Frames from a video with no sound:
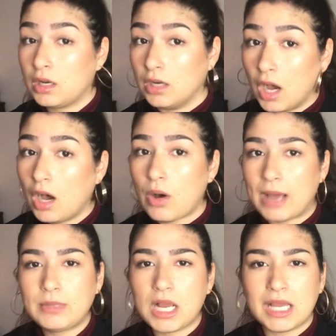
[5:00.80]
No,
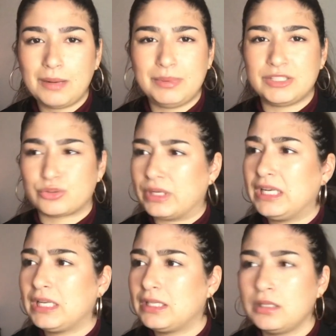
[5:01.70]
I'm not gonna be
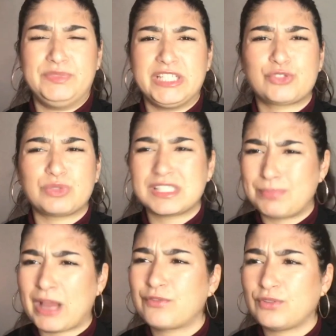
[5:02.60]
treated
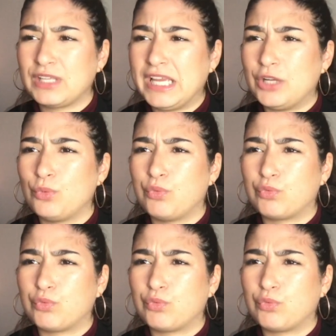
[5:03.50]
disrespectfully and